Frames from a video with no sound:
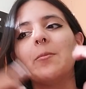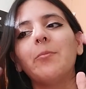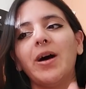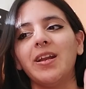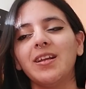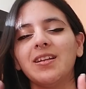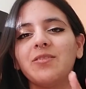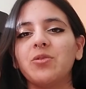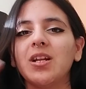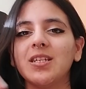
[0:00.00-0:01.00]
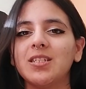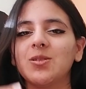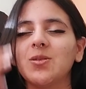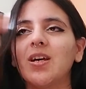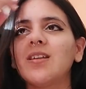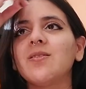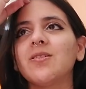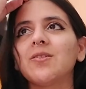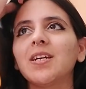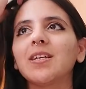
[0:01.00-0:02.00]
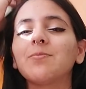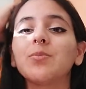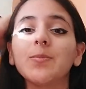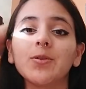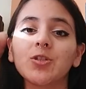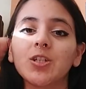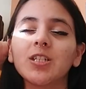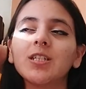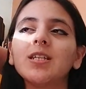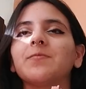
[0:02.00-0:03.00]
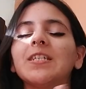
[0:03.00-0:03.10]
bad related to that, you know, like people judging.